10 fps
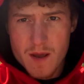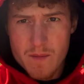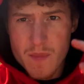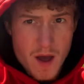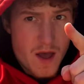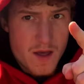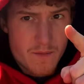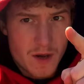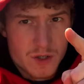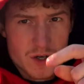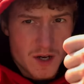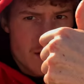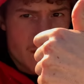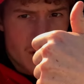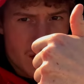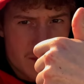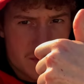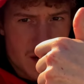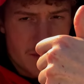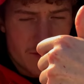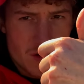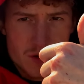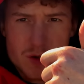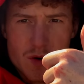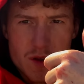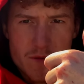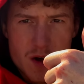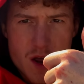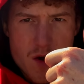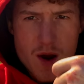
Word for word: But make sure to give it a thumbs up if you enjoyed the video